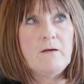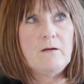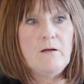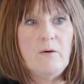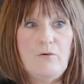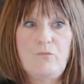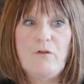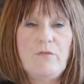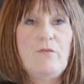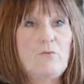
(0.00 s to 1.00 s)

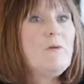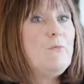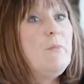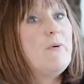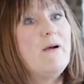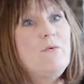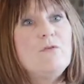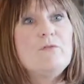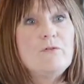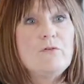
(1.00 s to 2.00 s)
that's what makes me proud
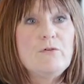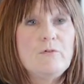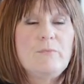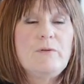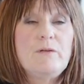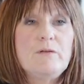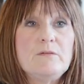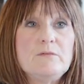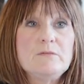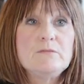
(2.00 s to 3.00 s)
to be
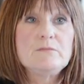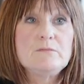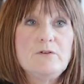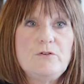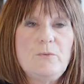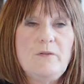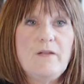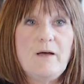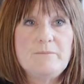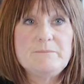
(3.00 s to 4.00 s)
doing that.